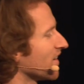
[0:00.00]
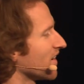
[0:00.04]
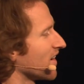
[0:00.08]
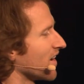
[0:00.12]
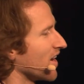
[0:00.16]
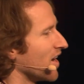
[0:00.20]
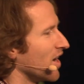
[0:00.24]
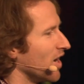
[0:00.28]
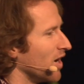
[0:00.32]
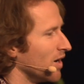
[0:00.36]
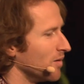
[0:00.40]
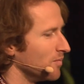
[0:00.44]

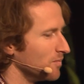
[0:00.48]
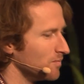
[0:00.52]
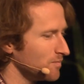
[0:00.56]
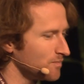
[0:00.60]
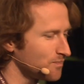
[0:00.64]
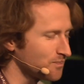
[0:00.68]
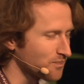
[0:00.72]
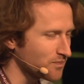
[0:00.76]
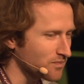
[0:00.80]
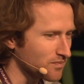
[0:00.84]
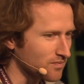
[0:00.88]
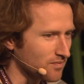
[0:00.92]

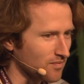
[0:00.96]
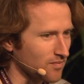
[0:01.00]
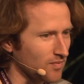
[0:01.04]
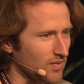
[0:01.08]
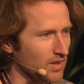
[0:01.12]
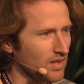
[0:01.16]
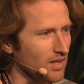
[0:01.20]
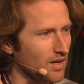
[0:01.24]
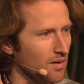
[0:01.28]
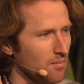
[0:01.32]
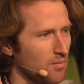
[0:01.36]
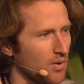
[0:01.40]

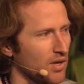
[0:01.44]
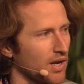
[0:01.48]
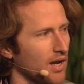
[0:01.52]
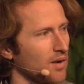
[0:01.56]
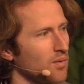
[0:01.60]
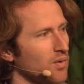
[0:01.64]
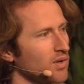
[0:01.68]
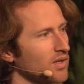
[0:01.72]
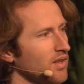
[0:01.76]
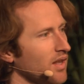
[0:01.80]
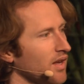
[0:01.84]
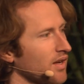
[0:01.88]
But I
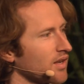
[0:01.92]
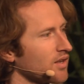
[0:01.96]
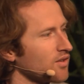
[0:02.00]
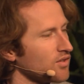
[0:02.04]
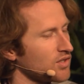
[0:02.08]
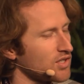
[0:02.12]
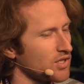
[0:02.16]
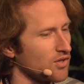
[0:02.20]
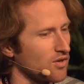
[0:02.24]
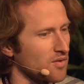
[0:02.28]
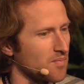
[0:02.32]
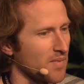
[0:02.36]
would like you
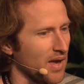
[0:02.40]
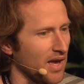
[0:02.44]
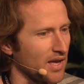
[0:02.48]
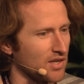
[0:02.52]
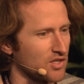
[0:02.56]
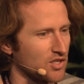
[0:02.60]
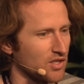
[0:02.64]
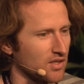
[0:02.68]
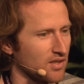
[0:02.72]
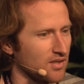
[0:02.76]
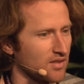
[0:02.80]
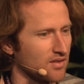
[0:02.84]
to
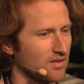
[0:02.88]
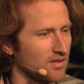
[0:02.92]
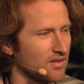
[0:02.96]
imagine,